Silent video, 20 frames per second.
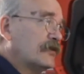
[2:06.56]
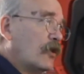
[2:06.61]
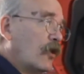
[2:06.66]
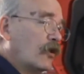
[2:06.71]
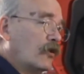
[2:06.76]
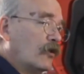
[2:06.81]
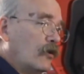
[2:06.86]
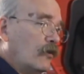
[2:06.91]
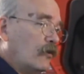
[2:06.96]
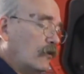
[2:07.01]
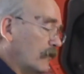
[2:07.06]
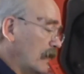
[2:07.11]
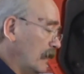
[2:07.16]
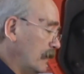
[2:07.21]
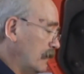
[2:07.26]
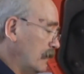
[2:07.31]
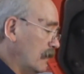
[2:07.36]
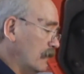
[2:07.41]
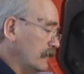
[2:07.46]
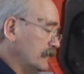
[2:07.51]
That's our goal
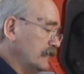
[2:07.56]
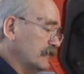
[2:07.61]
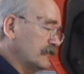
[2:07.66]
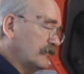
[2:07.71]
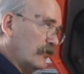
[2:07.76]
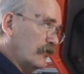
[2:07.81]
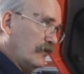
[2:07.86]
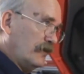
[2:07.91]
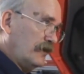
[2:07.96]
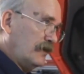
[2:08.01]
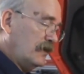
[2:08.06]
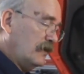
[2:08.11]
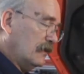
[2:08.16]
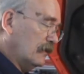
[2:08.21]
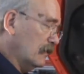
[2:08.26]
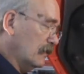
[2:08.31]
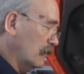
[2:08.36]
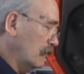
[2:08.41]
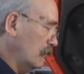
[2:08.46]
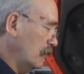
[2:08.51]
right now, is just turn the key
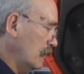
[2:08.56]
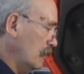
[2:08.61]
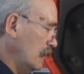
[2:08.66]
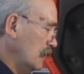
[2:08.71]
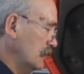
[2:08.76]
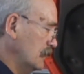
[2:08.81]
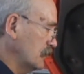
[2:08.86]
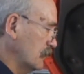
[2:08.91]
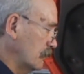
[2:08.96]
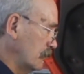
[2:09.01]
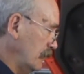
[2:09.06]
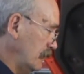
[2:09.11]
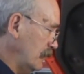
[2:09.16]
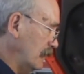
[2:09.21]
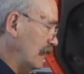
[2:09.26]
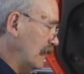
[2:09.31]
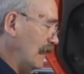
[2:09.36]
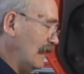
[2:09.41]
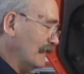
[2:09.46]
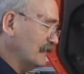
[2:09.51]
and go. So
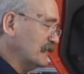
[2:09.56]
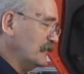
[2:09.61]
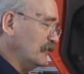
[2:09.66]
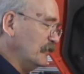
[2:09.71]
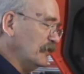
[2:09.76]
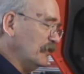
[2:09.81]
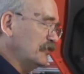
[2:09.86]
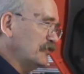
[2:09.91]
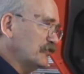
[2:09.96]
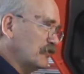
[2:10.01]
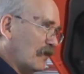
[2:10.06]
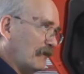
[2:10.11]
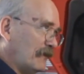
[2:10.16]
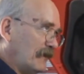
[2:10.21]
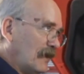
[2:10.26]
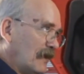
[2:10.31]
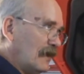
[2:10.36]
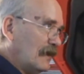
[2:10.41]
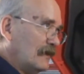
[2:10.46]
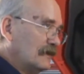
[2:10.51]
again, I have some really
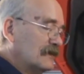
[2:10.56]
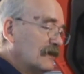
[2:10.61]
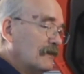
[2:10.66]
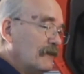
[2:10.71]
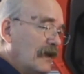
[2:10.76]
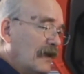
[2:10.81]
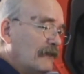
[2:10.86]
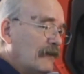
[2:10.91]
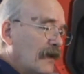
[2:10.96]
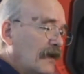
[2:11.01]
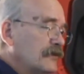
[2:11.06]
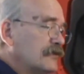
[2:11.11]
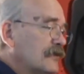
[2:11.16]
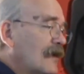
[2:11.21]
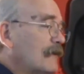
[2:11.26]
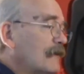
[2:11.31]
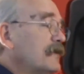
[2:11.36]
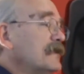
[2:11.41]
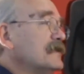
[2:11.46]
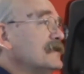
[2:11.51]
sharp guys, make my
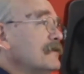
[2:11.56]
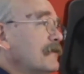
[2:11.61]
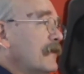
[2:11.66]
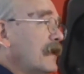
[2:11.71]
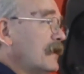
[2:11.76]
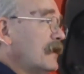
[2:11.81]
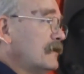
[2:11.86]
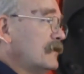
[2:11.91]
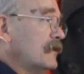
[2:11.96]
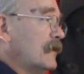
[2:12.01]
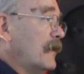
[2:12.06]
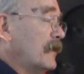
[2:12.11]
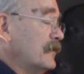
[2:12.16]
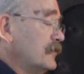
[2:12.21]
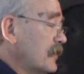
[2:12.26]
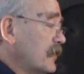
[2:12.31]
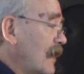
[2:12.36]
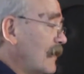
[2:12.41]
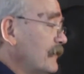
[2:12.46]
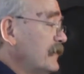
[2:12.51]
job easy, make
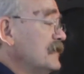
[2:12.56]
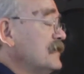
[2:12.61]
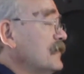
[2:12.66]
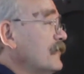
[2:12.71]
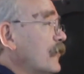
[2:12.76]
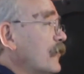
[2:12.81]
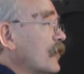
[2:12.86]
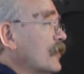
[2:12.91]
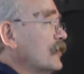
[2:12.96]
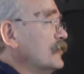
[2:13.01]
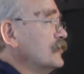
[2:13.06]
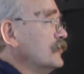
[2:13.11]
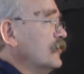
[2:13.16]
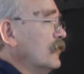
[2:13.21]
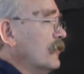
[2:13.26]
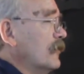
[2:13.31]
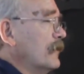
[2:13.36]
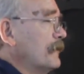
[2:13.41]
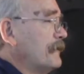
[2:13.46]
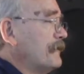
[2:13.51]
a job easy for a
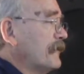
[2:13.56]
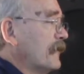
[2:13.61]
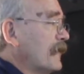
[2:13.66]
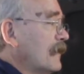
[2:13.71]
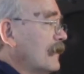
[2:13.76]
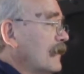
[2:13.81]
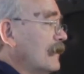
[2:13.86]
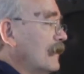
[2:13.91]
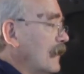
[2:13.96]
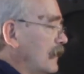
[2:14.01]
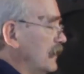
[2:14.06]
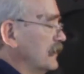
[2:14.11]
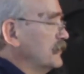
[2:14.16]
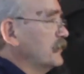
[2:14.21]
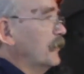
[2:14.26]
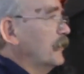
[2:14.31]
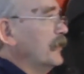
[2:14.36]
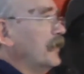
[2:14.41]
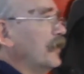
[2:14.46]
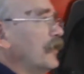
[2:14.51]
consumer, and that's